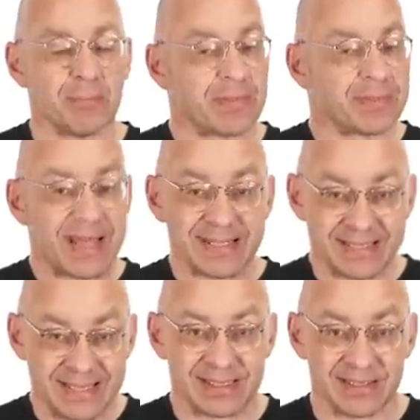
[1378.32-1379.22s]
But that's
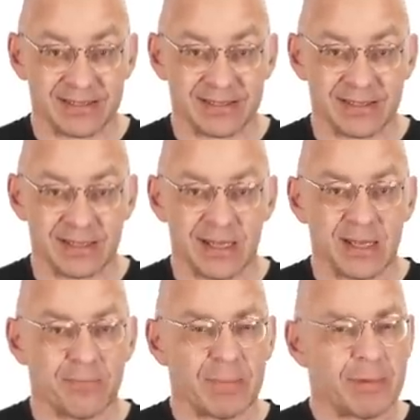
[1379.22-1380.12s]
it.
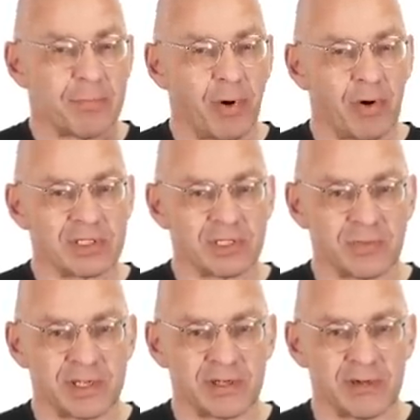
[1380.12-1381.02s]
Maybe pause the
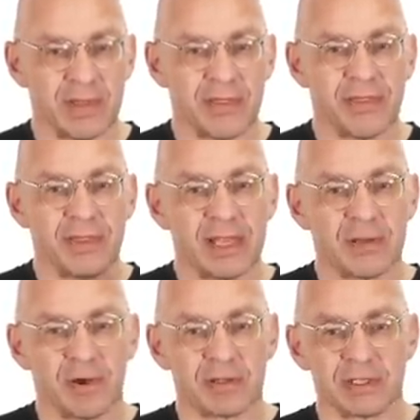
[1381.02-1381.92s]
video and think
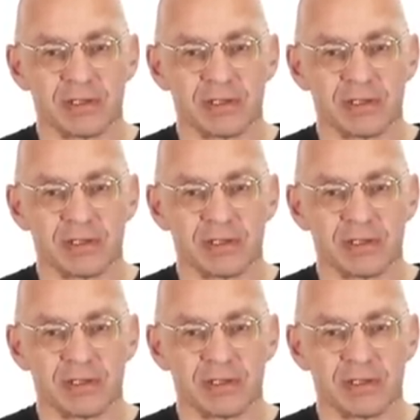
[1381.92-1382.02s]
about